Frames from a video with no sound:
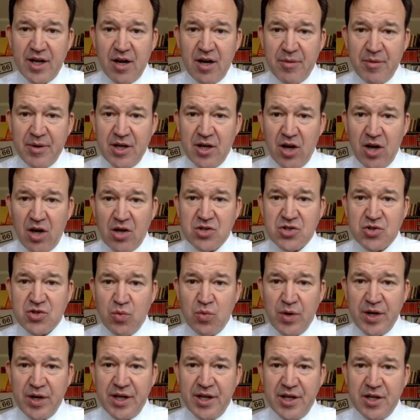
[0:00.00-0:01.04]
I mean, last
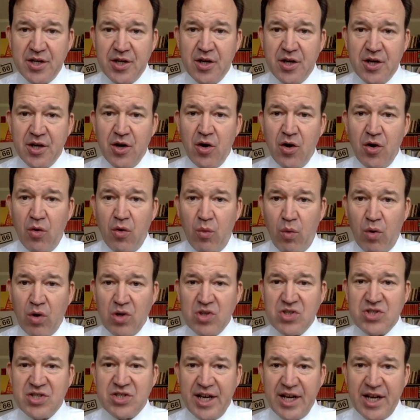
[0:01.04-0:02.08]
week
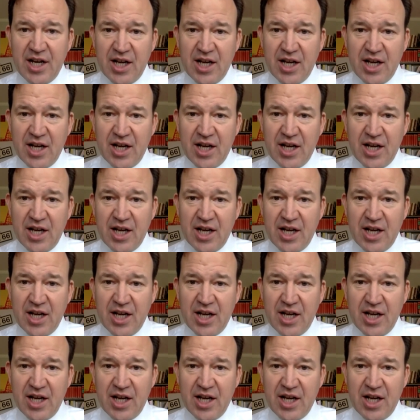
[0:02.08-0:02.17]
was a